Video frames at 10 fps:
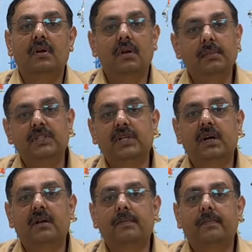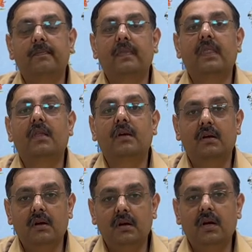Namaskar.
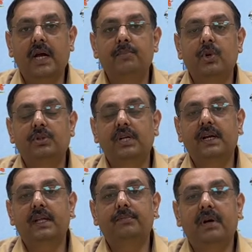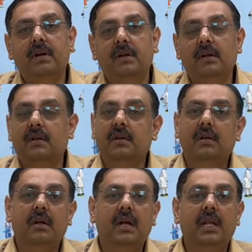I'm Dr Ankit Parakh
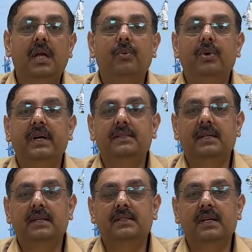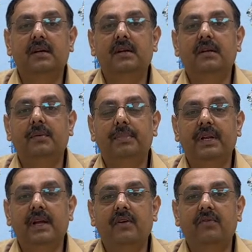and I work as a consultant in
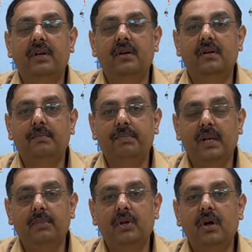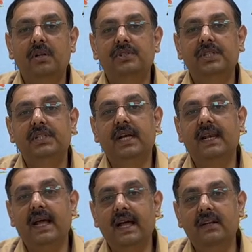pediatric pulmonology
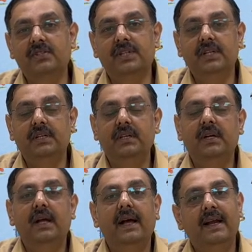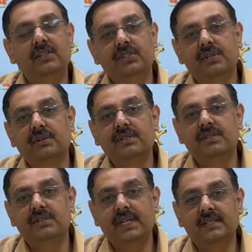and allergy at
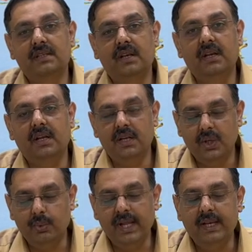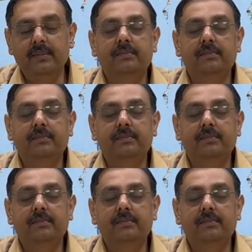Children's Chest Clinic, New Delhi.